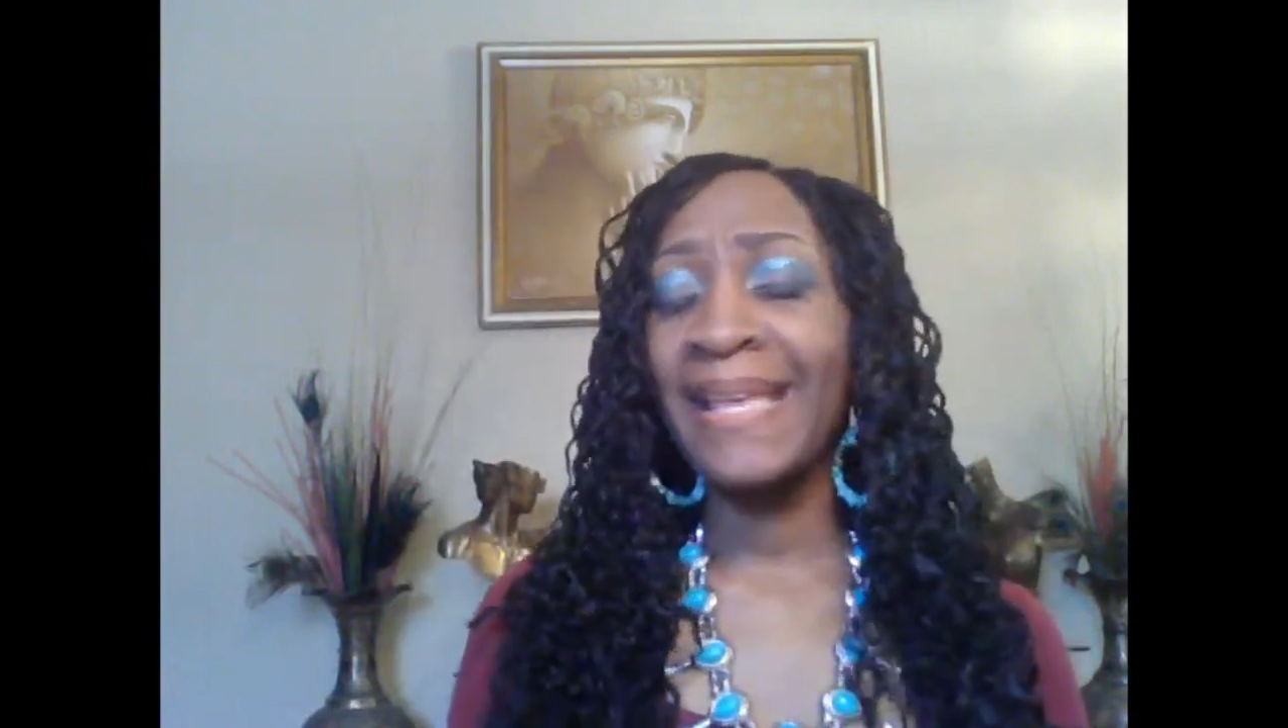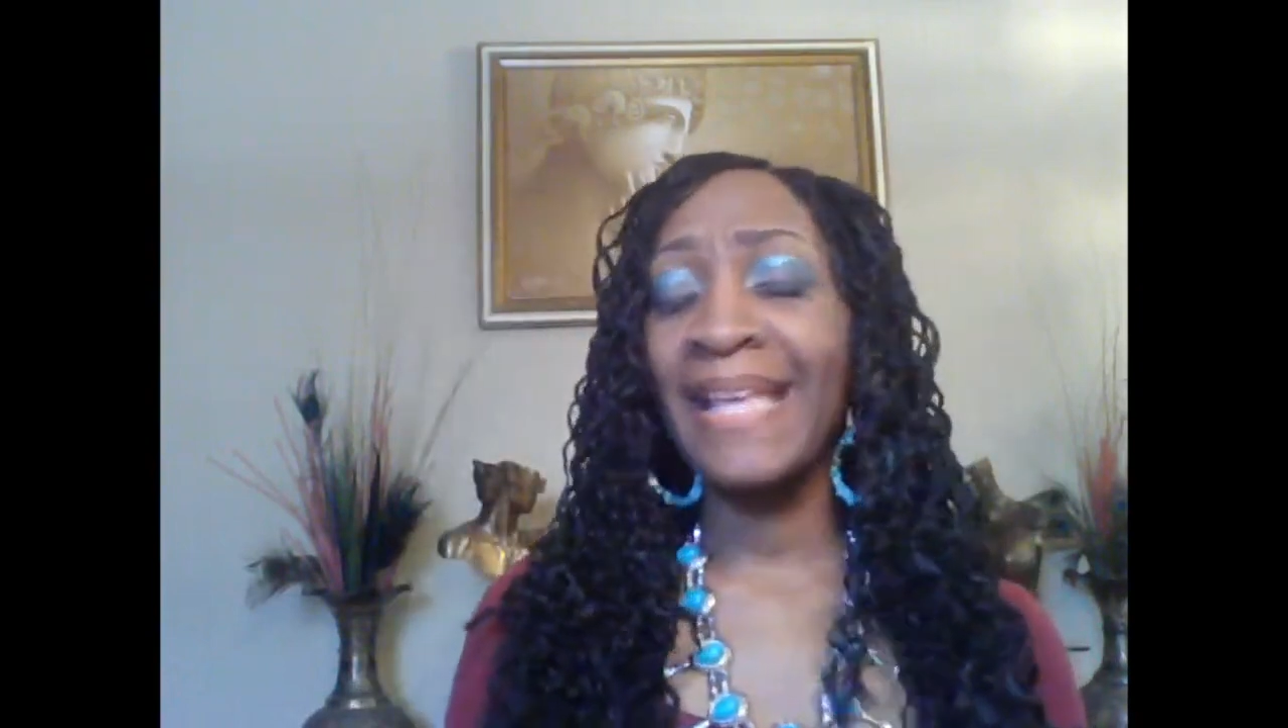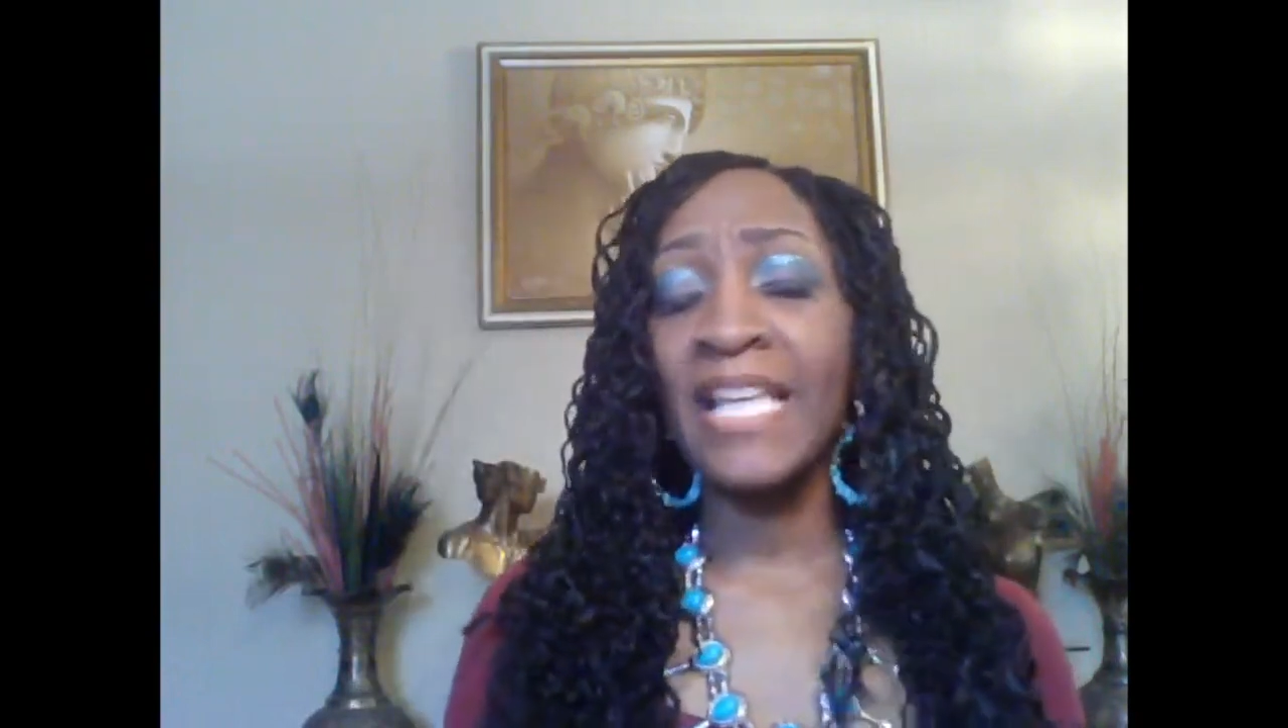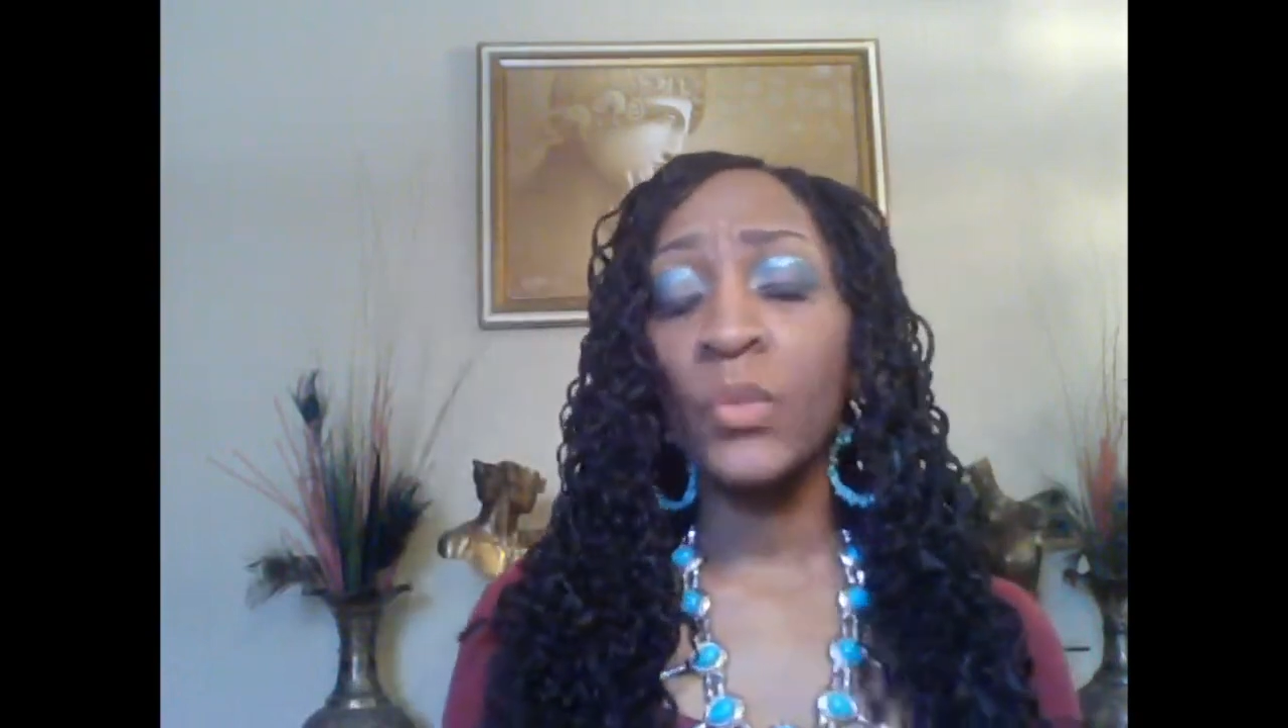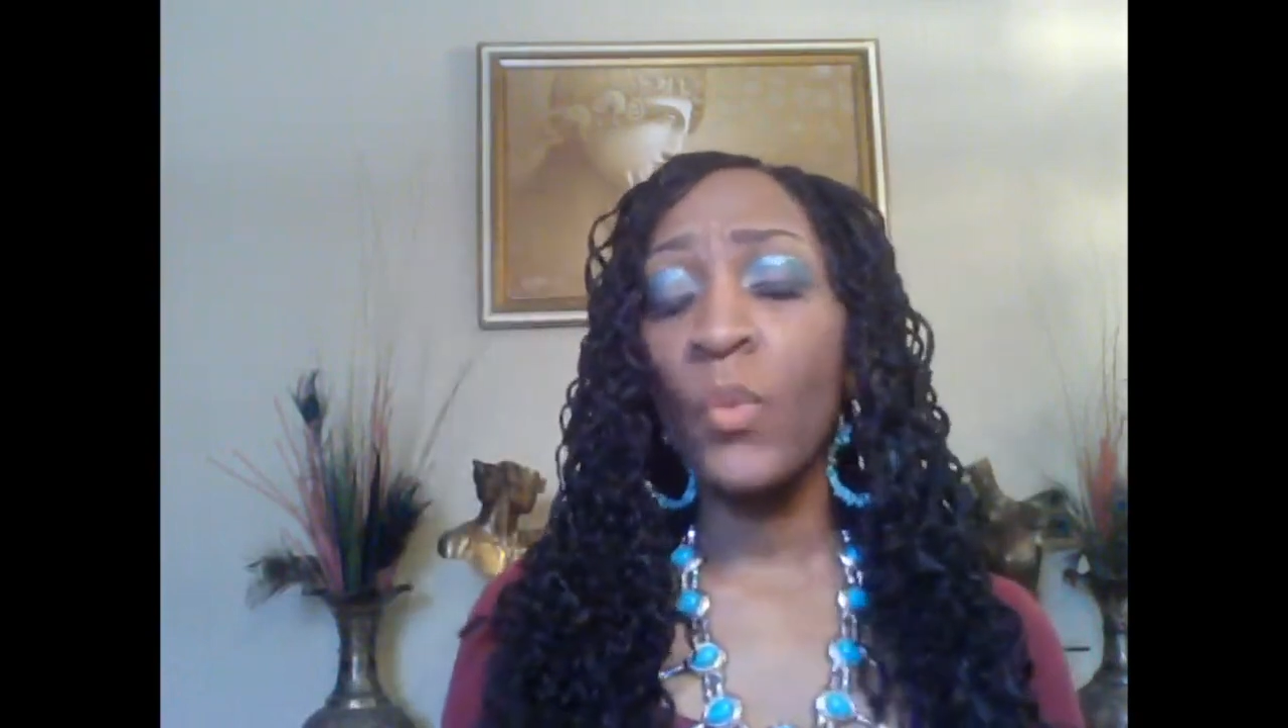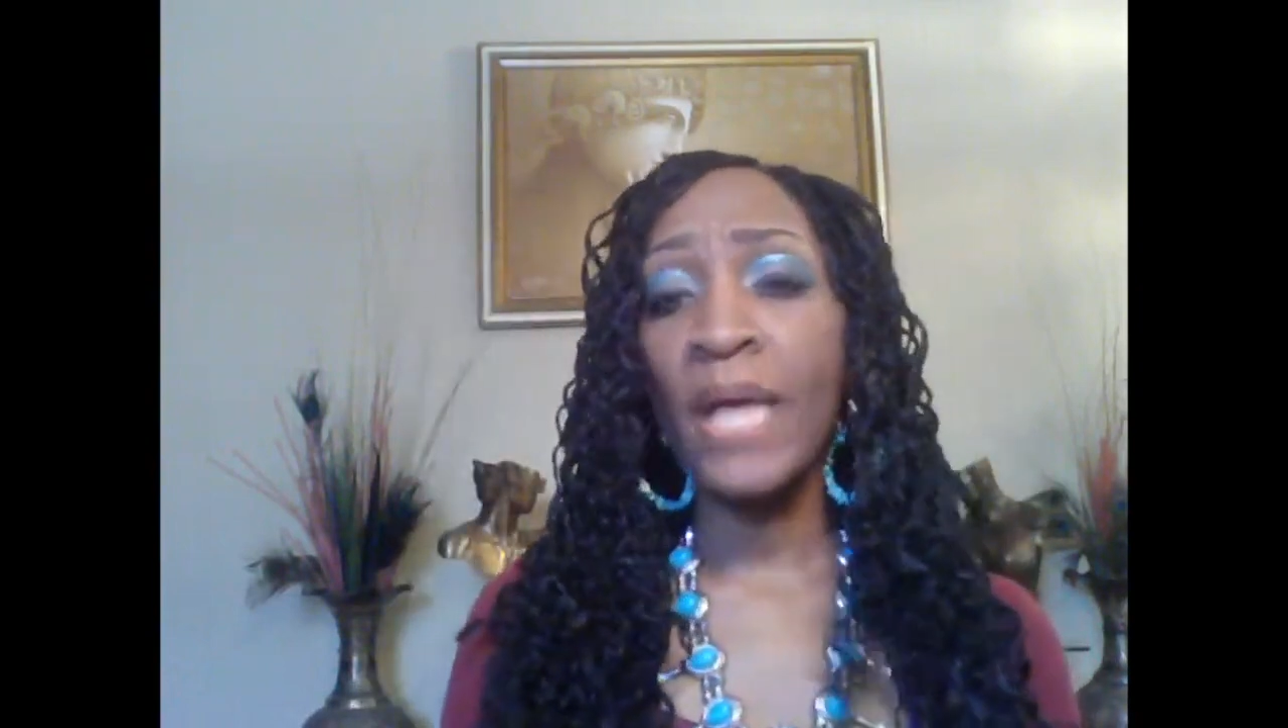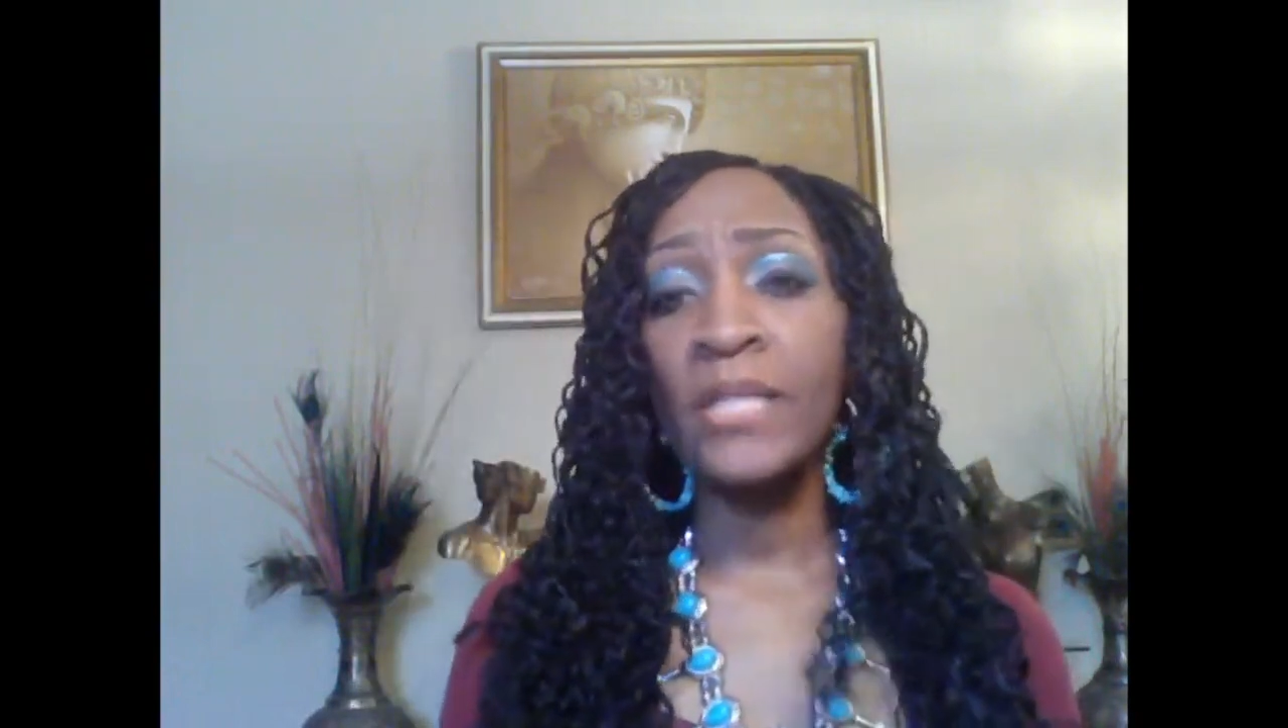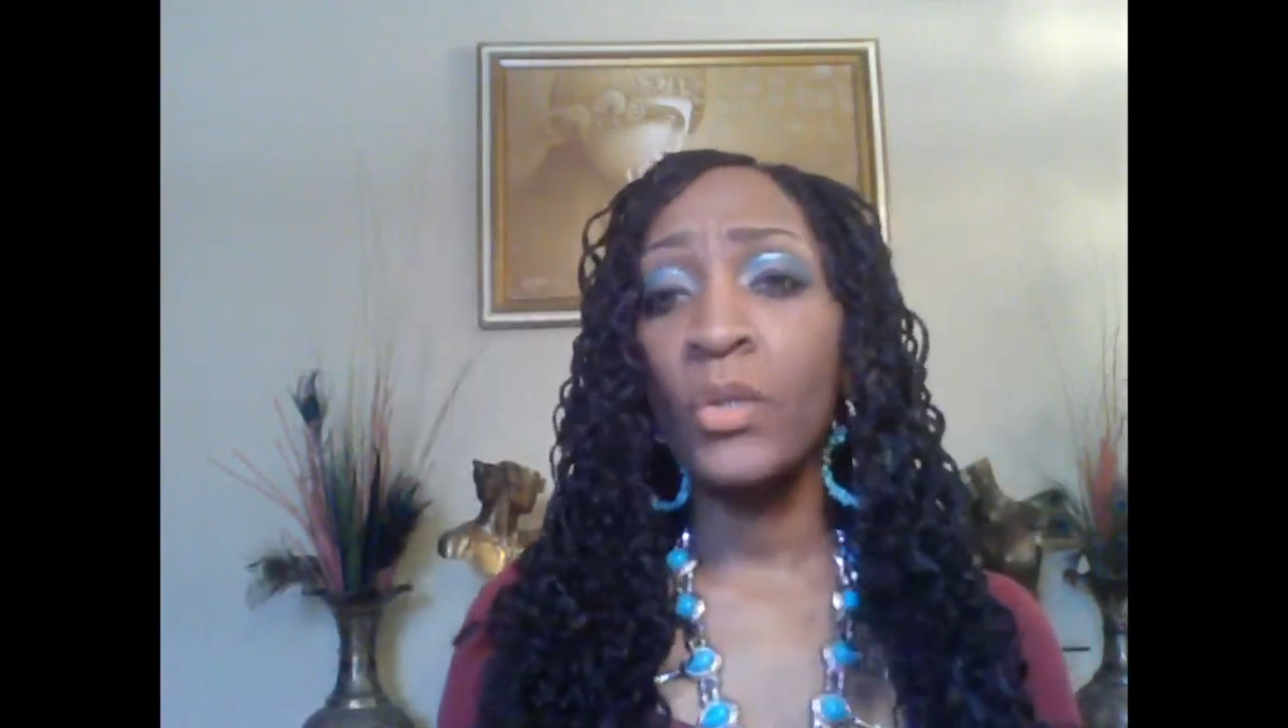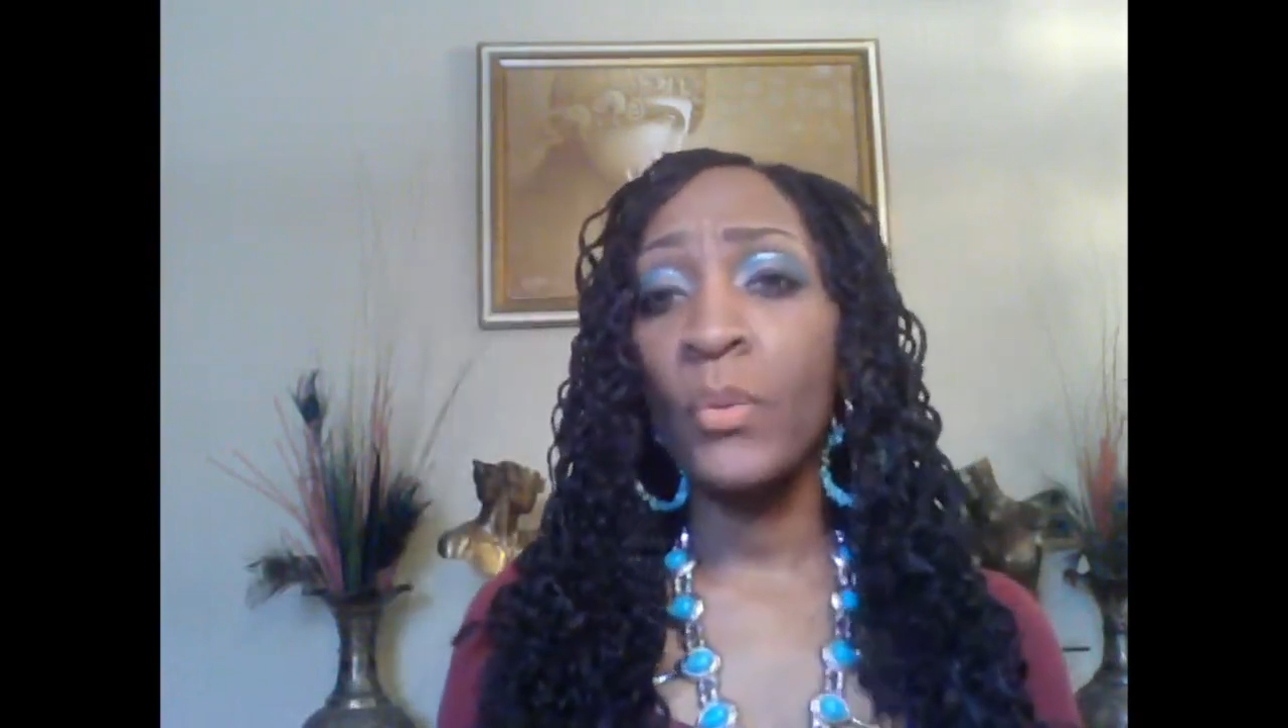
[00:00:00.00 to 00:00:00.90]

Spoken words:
that's why it's so